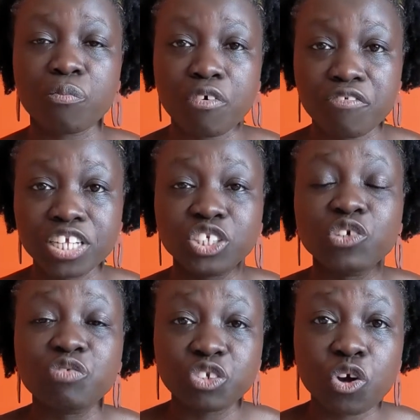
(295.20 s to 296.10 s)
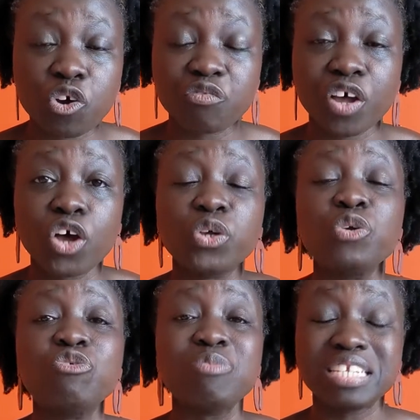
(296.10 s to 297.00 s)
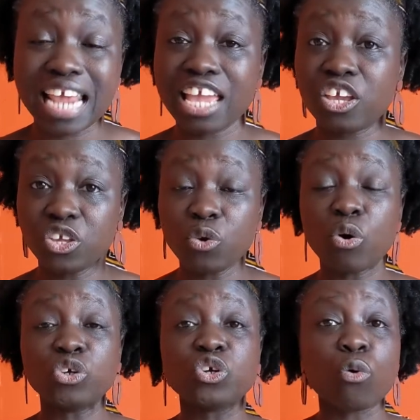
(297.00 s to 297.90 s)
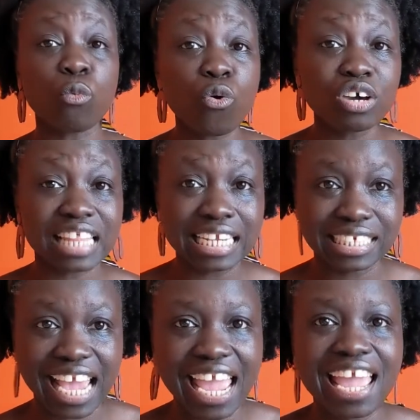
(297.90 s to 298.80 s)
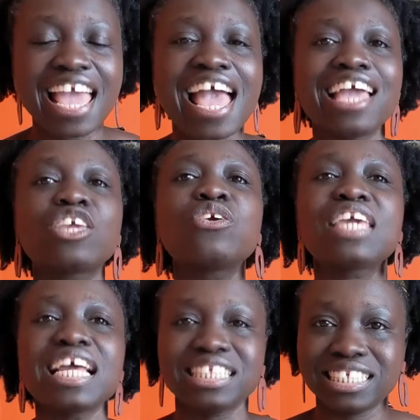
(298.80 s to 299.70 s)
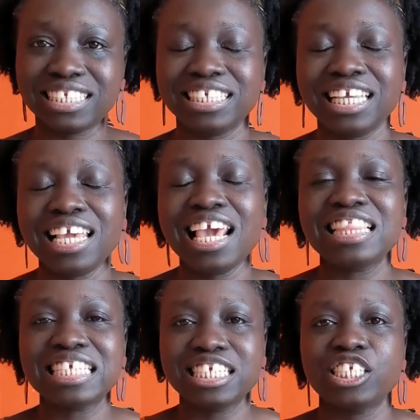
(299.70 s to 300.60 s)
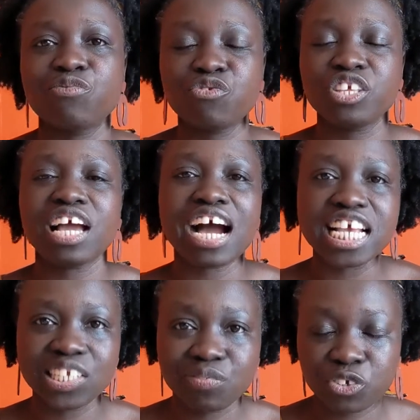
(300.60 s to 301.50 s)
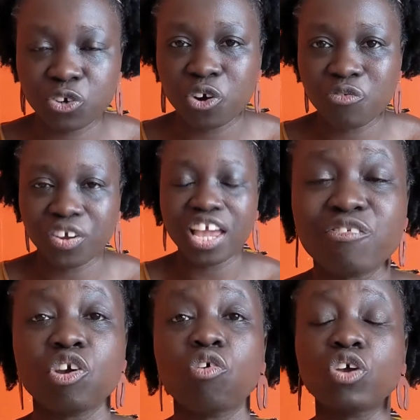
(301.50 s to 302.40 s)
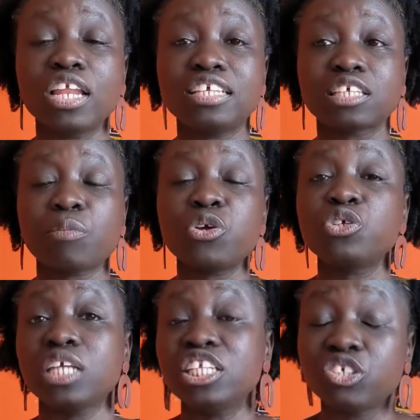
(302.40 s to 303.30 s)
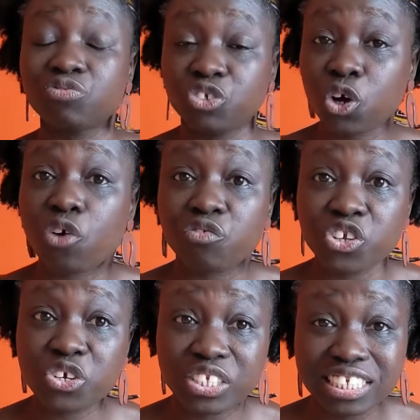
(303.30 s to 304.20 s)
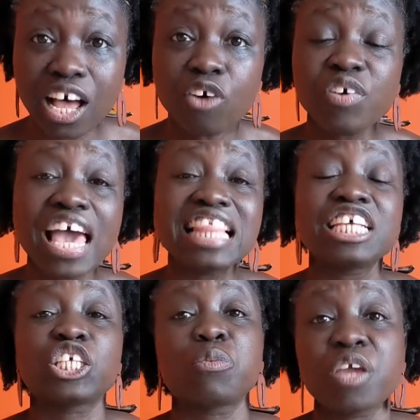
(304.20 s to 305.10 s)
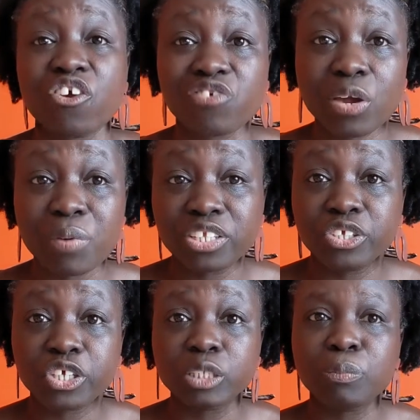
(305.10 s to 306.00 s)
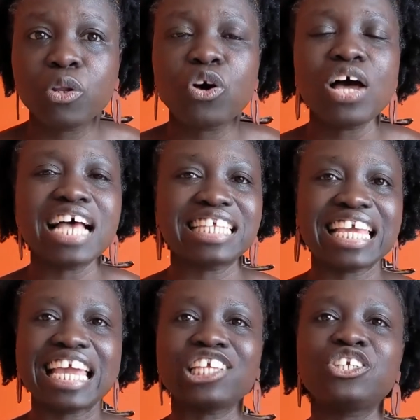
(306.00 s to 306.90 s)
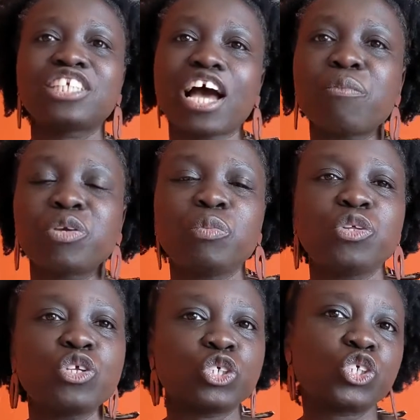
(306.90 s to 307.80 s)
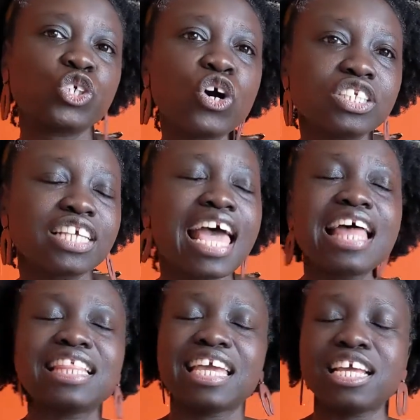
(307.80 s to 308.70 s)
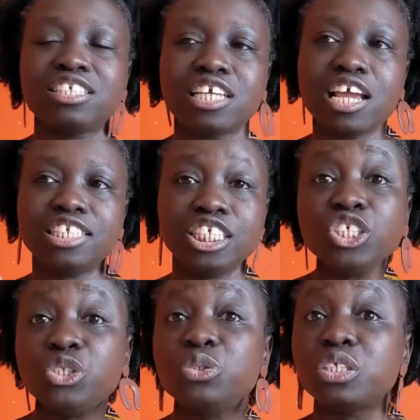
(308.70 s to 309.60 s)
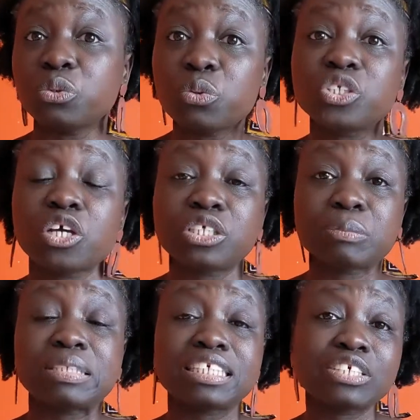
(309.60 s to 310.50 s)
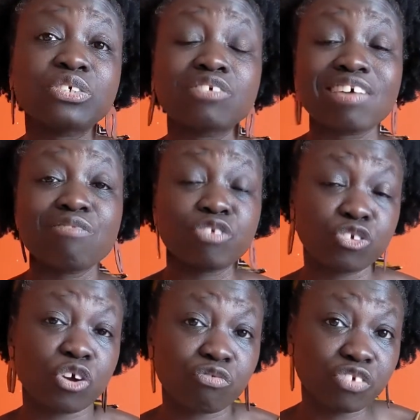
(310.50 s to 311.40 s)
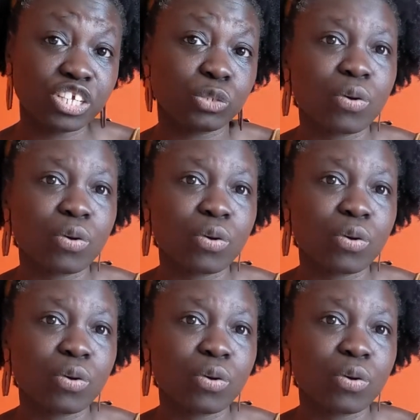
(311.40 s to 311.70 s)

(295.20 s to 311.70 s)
professional photographer who will be taking you on your walk that day. You get to see the city through the eyes of a photographer. you're someone who's into photography yourself, this could be a great way to explore, as they get you to help you with your shots. They get to teach you also some skills around photography as